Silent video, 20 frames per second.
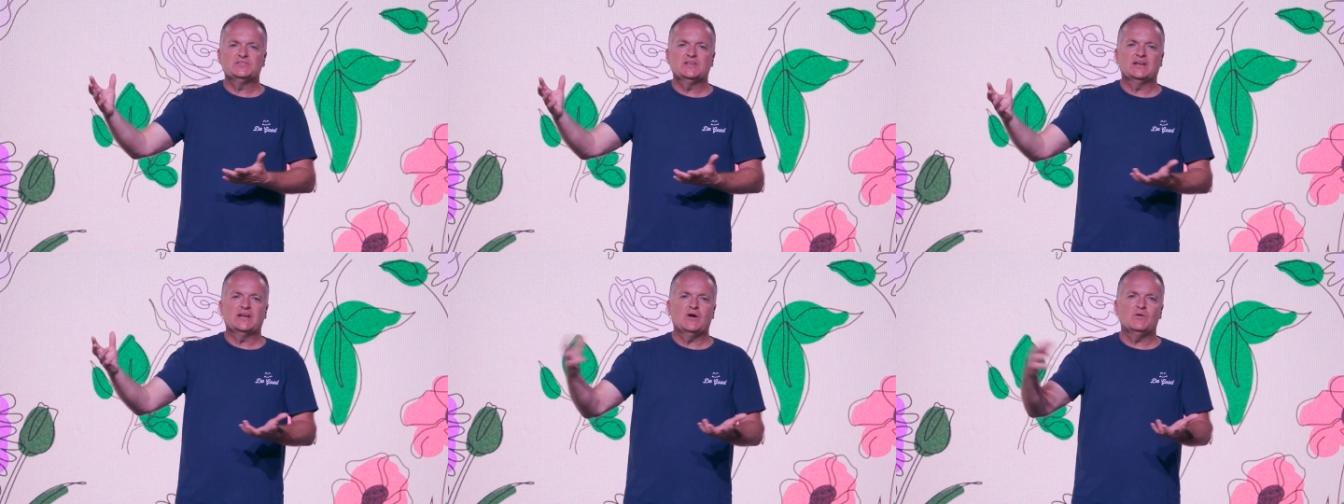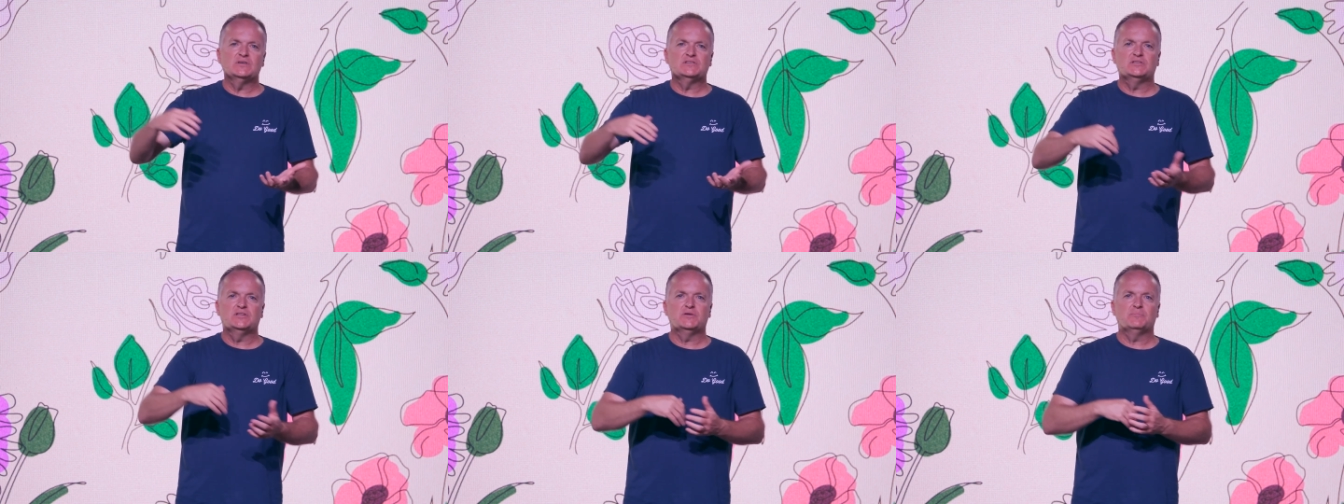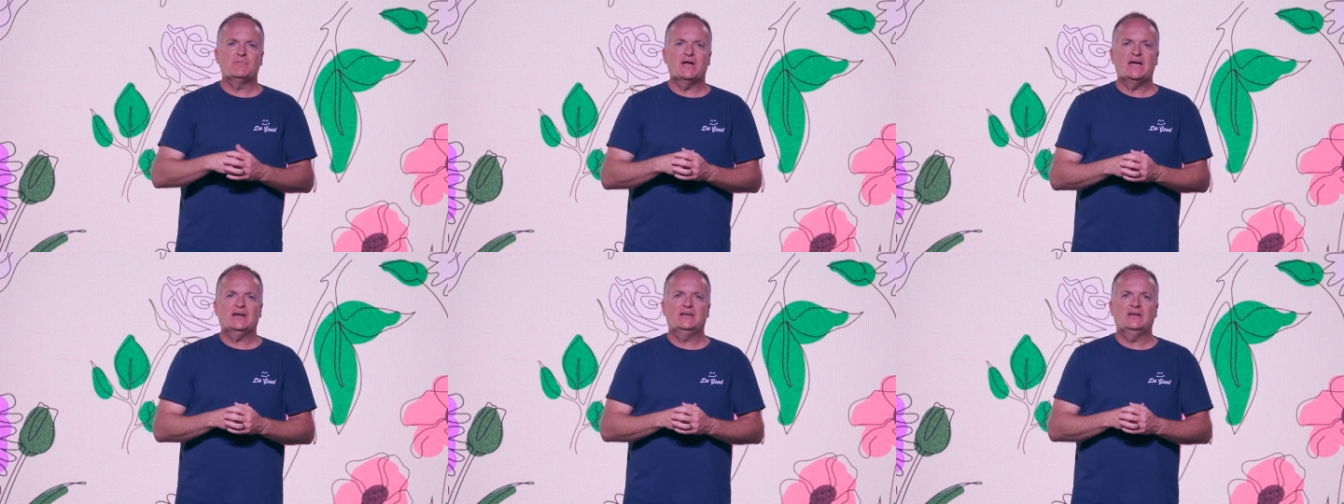they'd always look
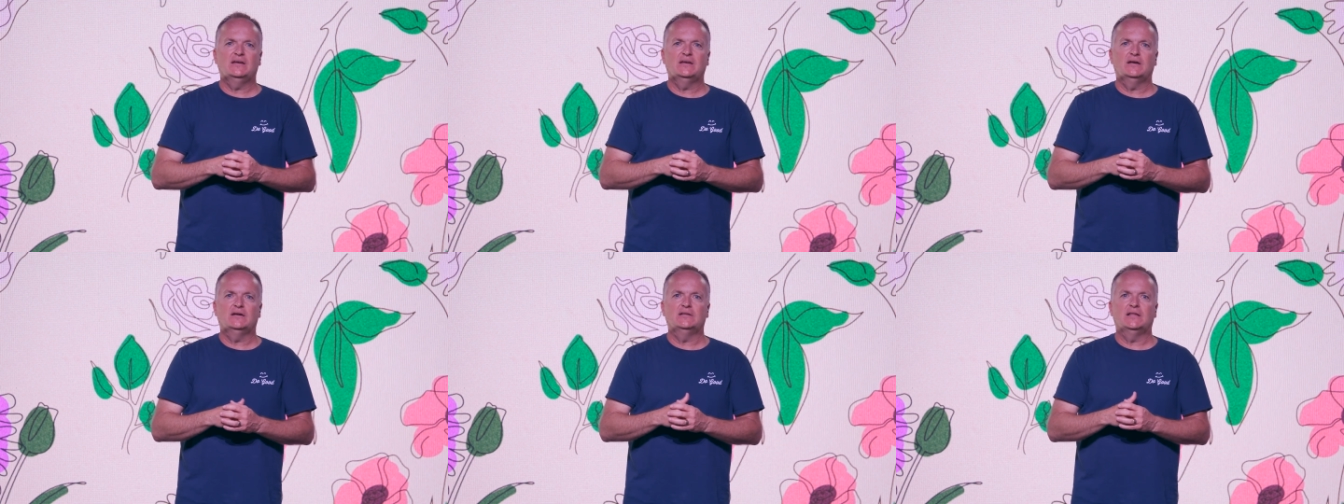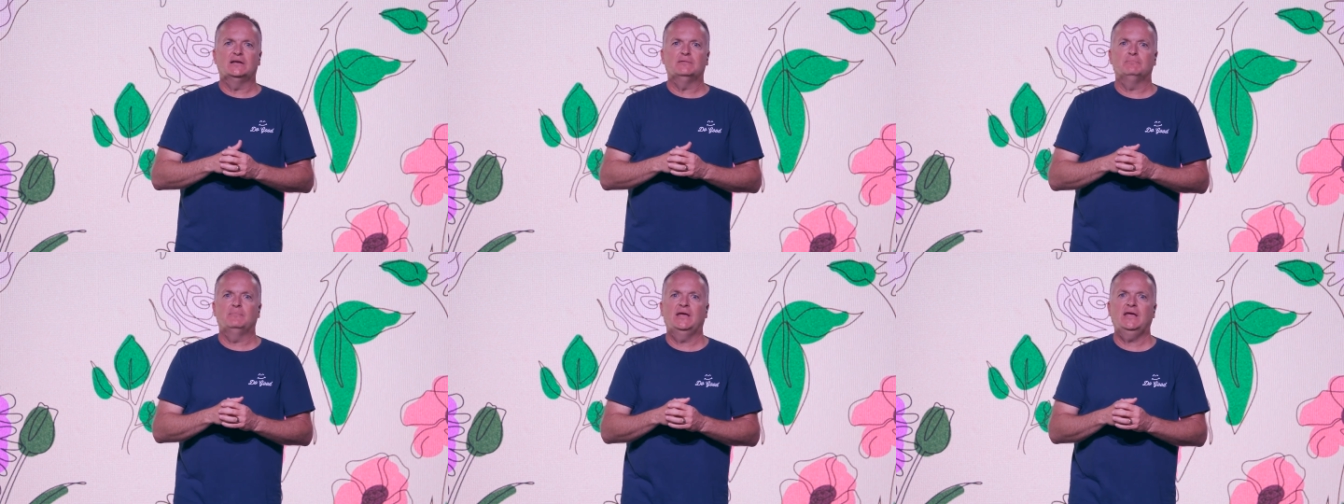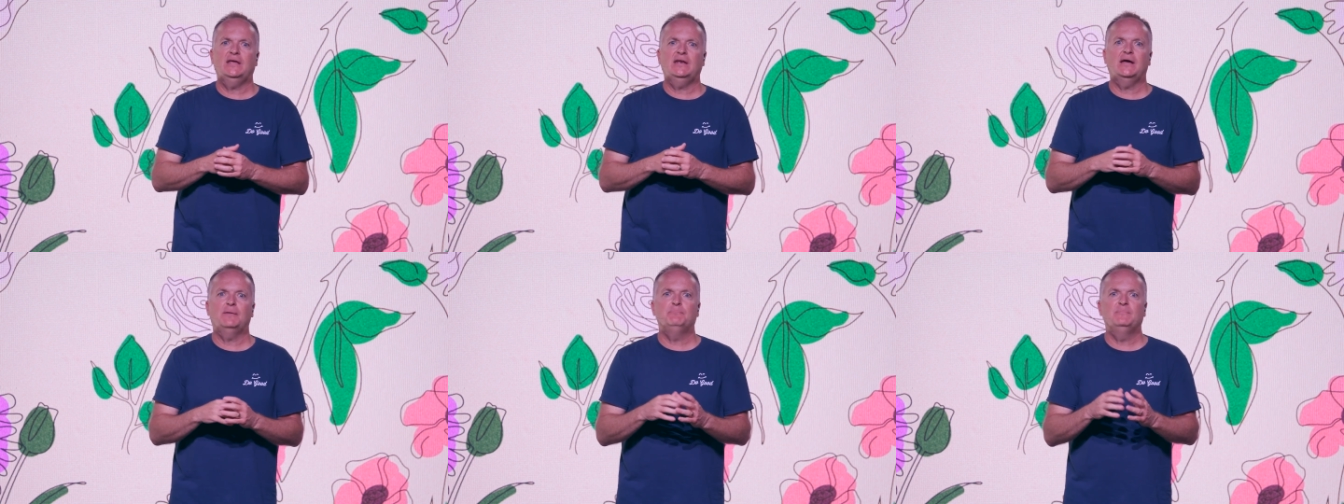back and go like,
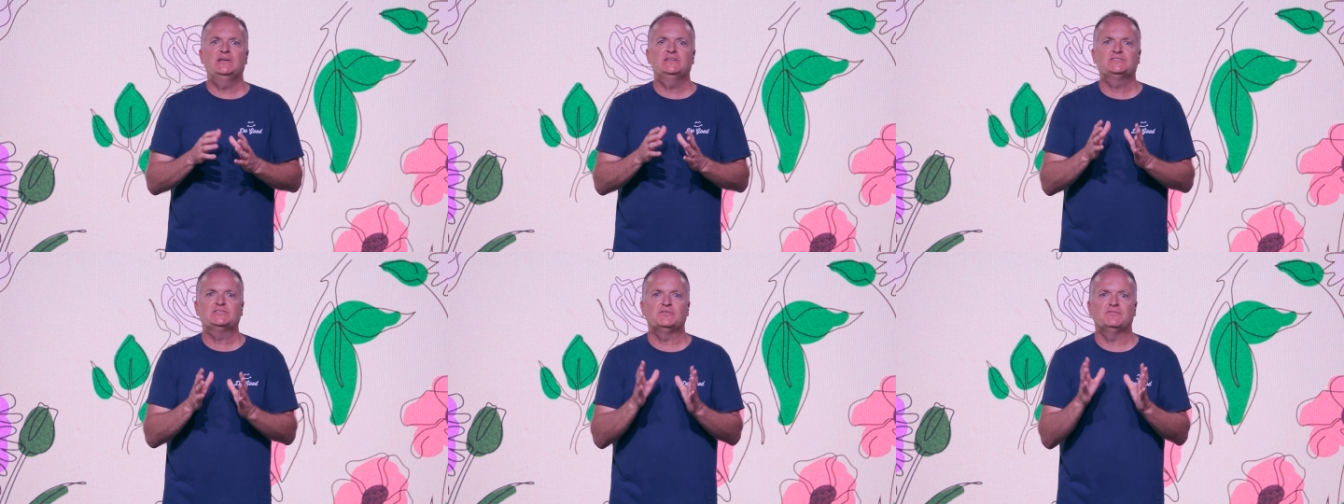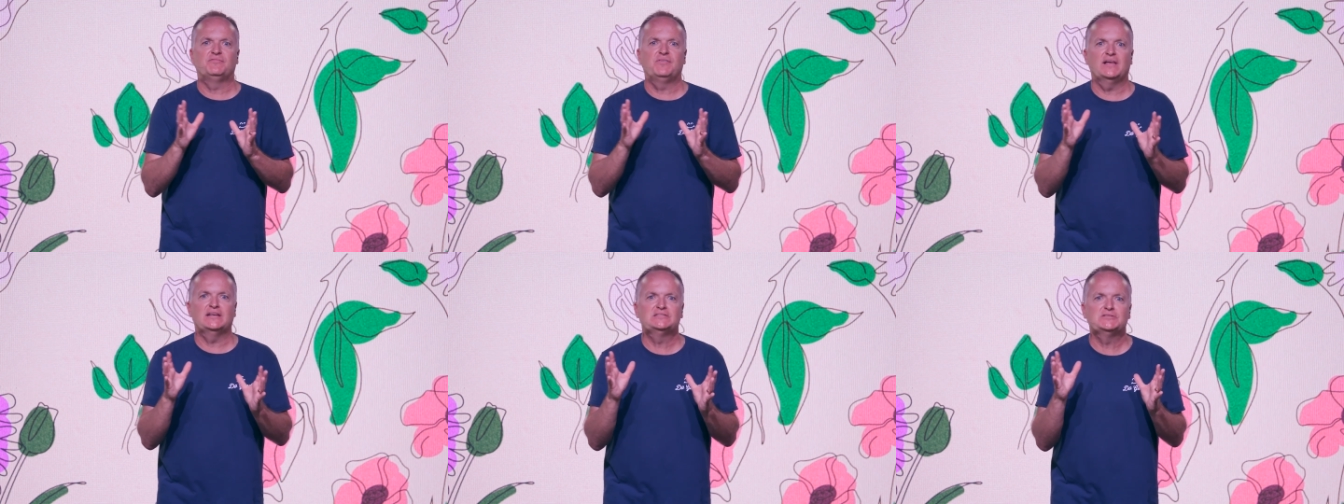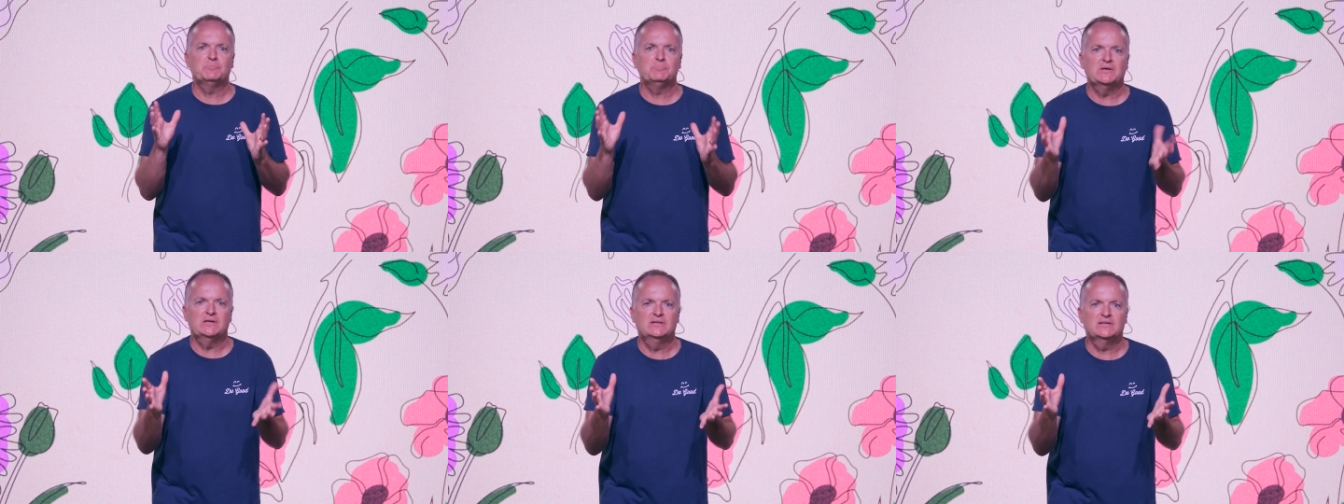man, I miss the
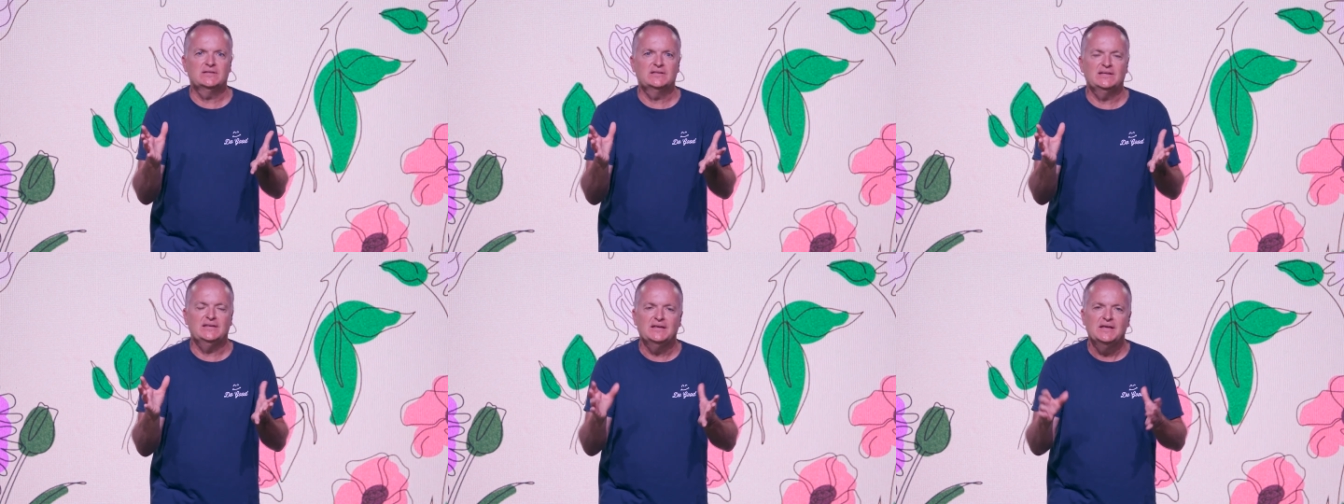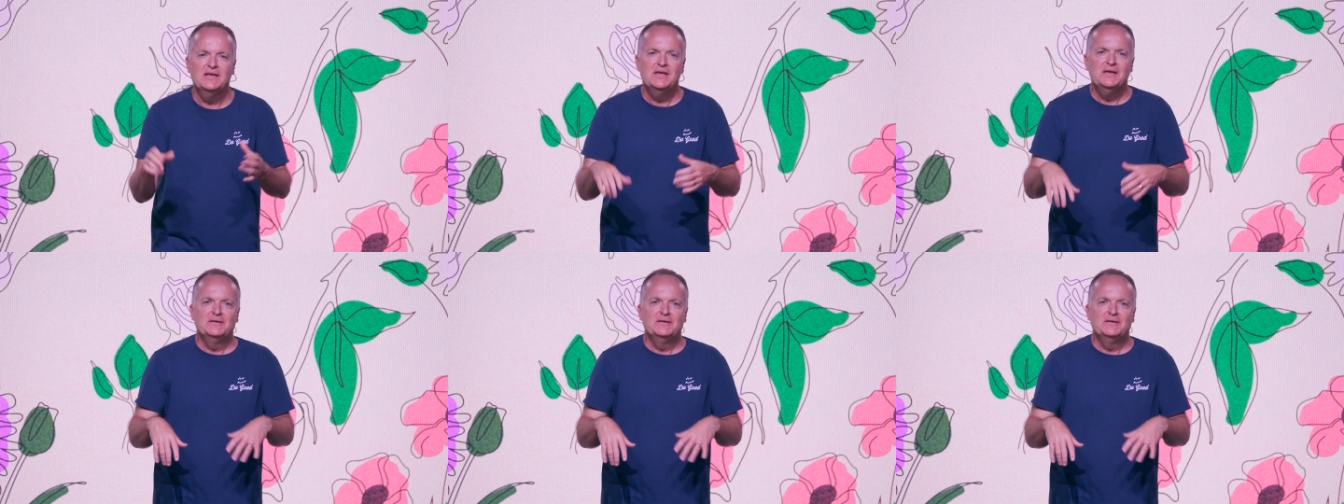flexibility.